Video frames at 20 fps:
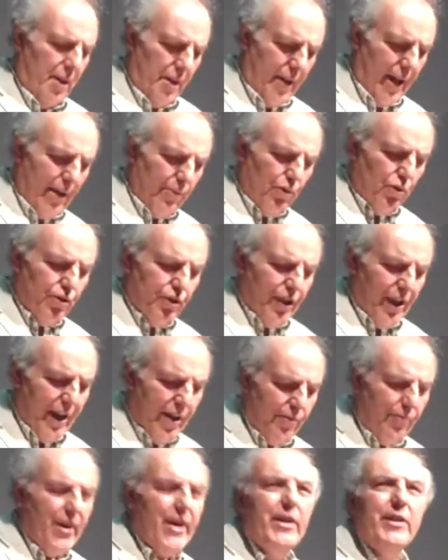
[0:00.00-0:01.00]
that will
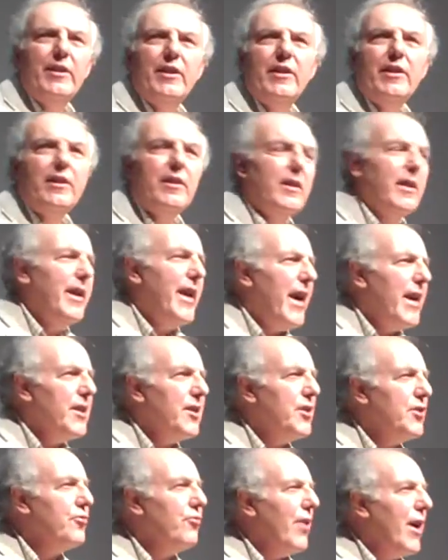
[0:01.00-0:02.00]
generate
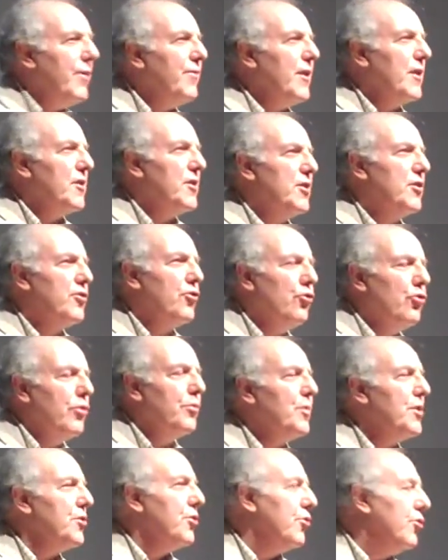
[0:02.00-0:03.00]
catastrophic
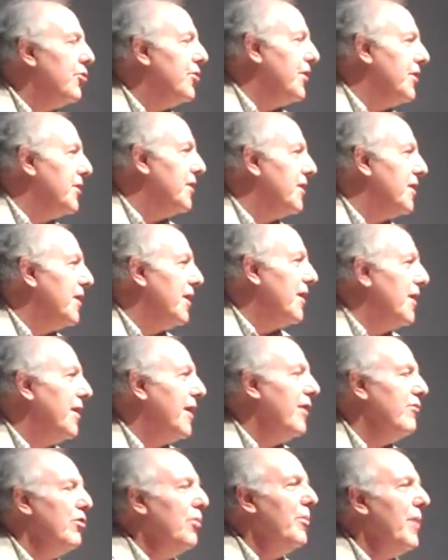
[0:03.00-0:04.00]
storm surges
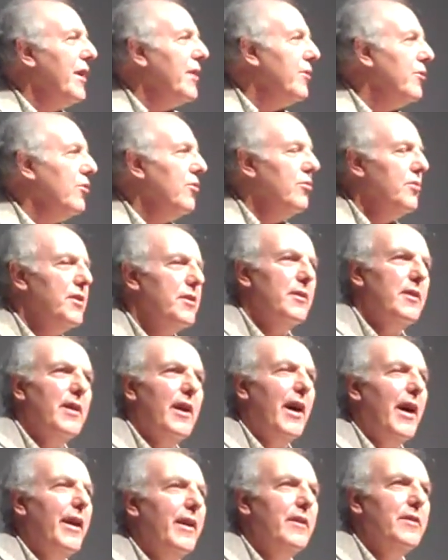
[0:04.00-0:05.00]
that will make those
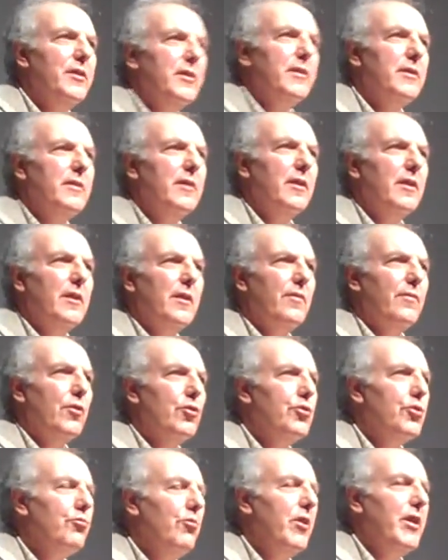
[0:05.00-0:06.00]
islands
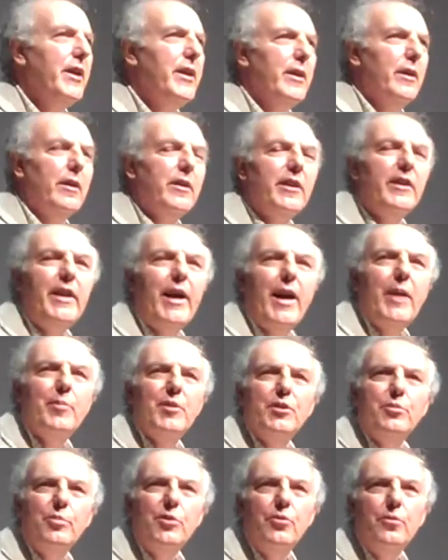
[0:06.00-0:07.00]
virtually
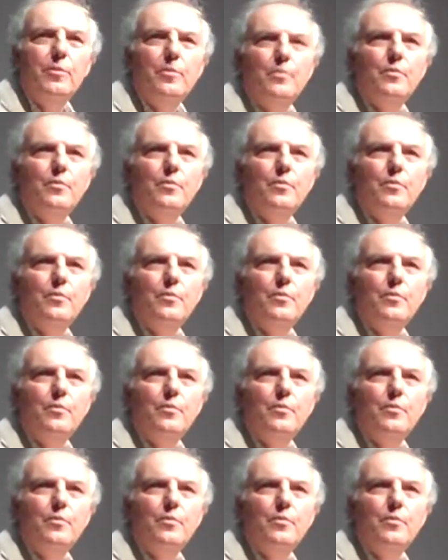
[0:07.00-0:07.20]
uninhabitable.